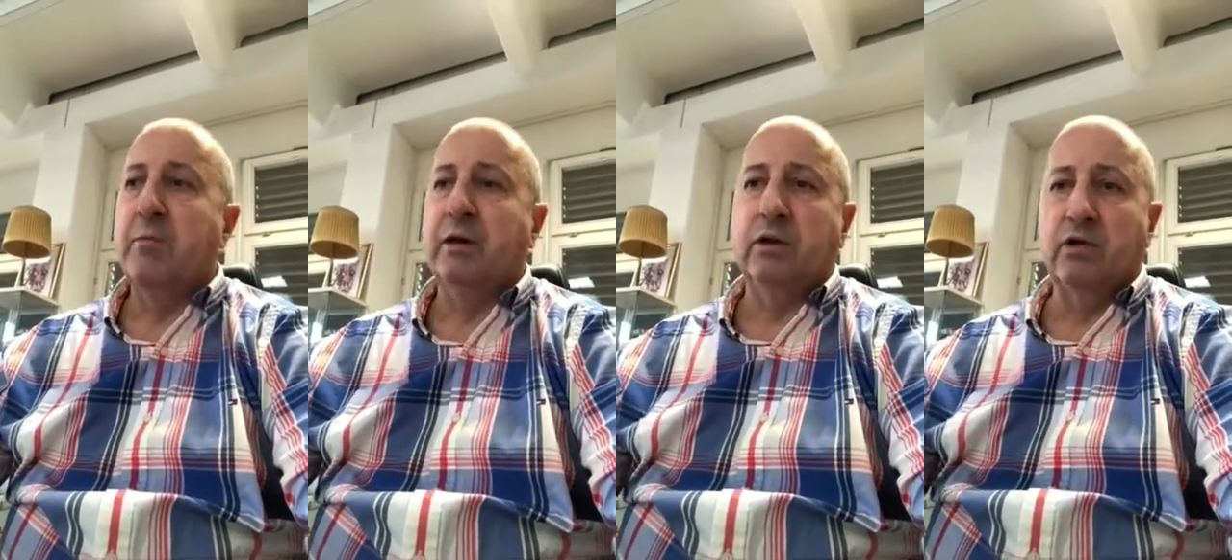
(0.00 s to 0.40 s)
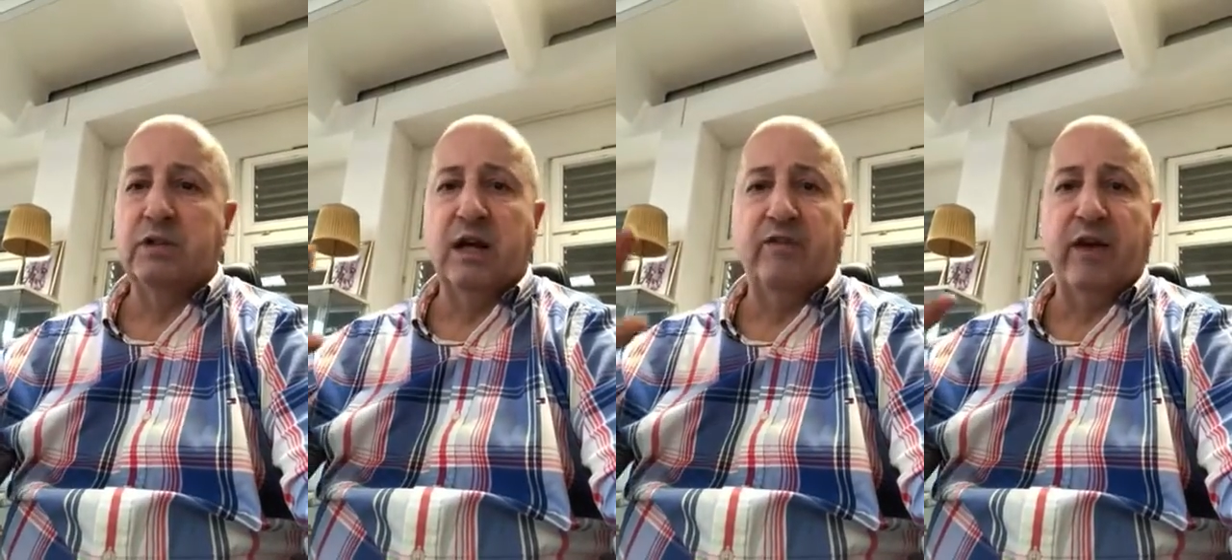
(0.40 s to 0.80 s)
But
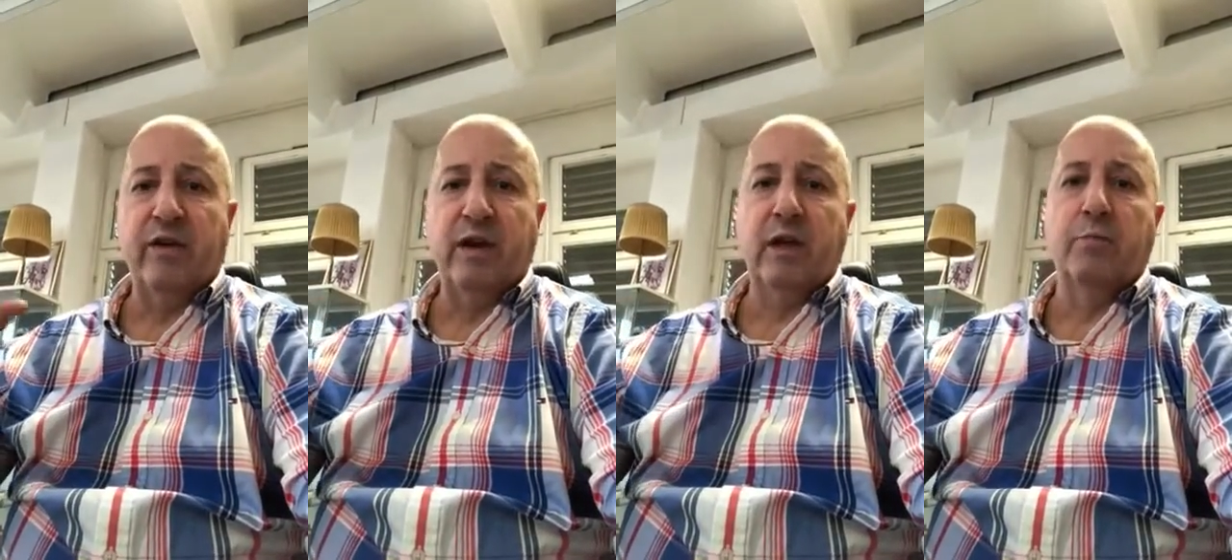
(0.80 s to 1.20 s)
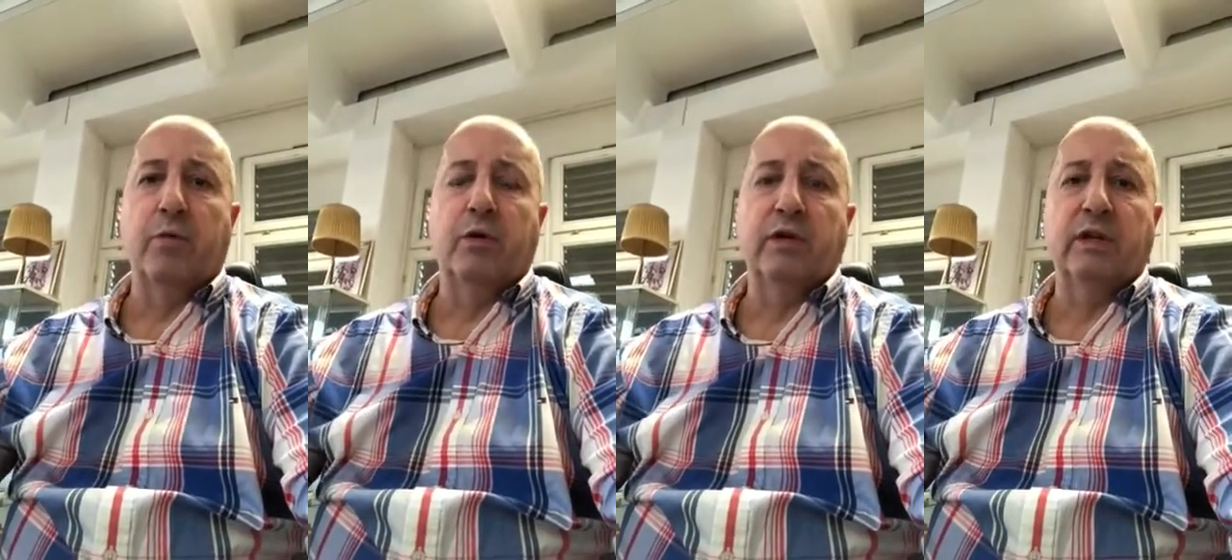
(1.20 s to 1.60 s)
those are very
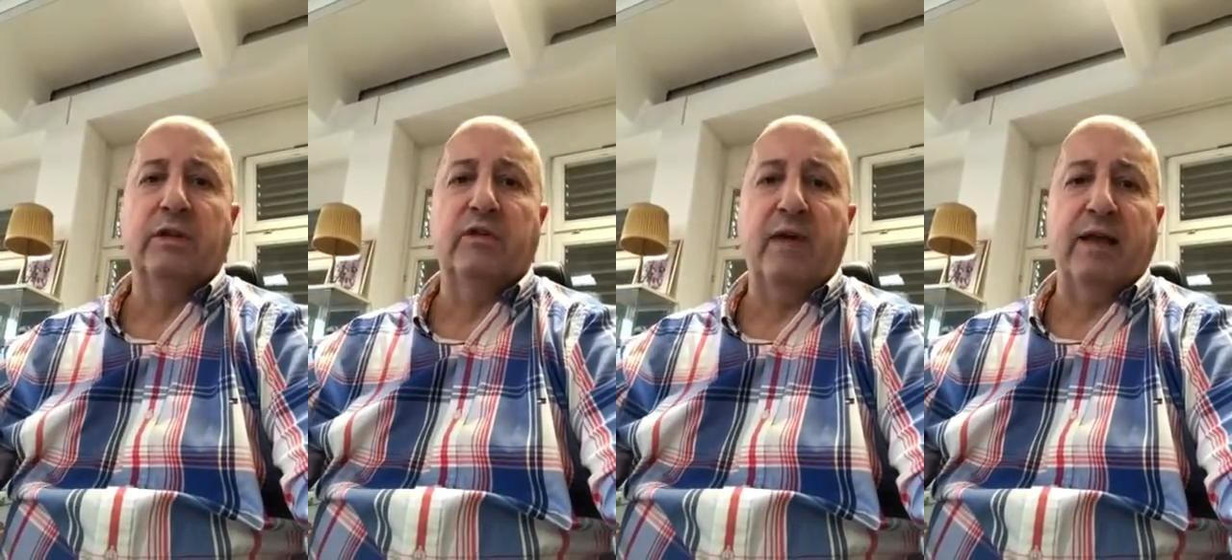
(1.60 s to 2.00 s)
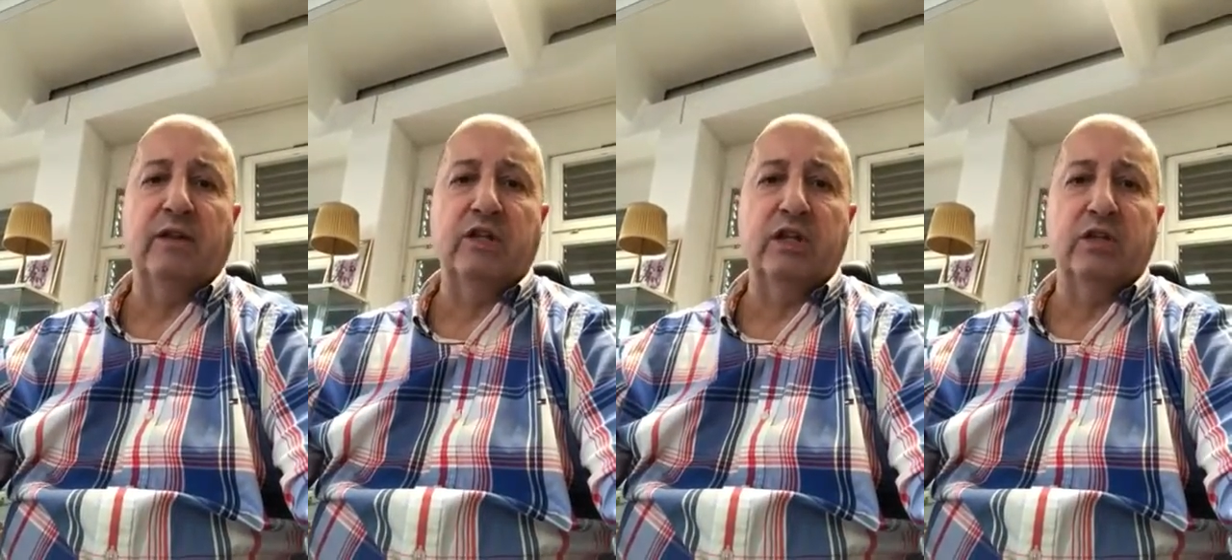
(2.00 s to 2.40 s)
important
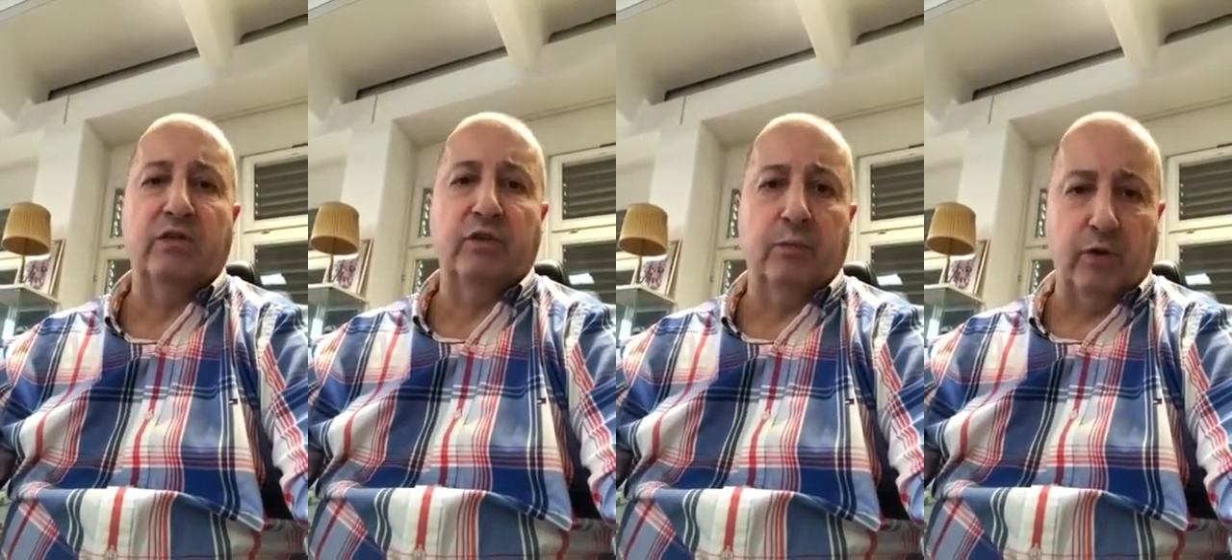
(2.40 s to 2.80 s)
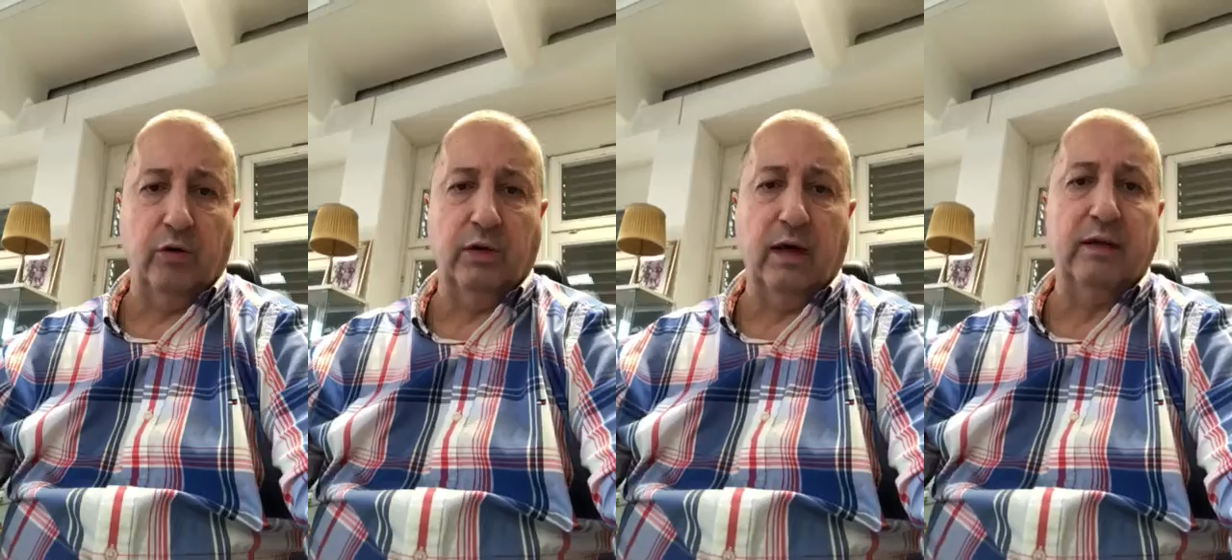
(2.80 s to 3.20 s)
advantages of the
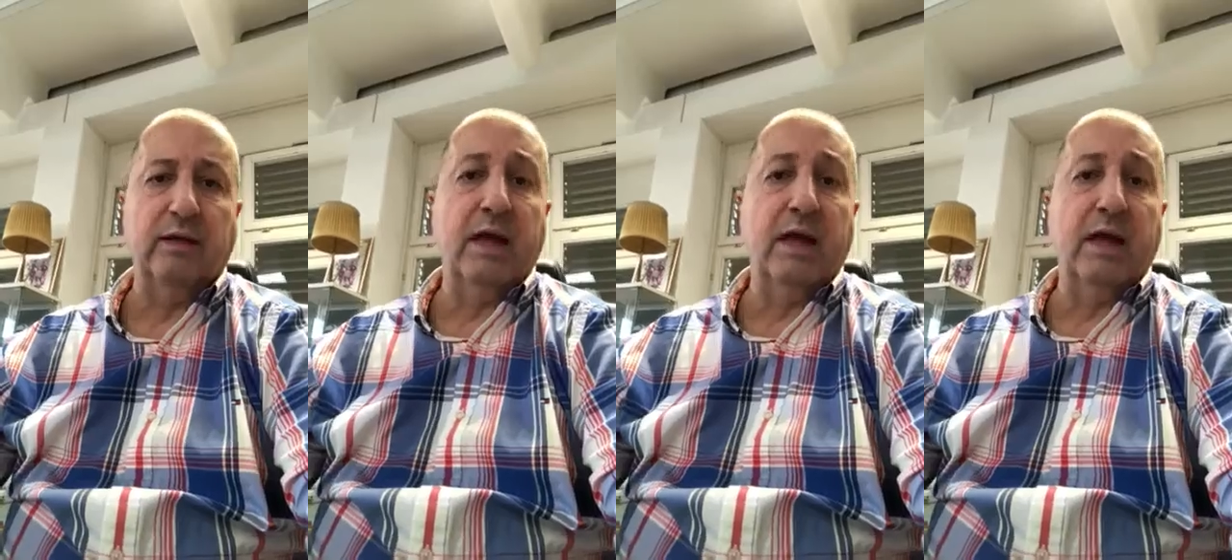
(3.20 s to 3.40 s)
product,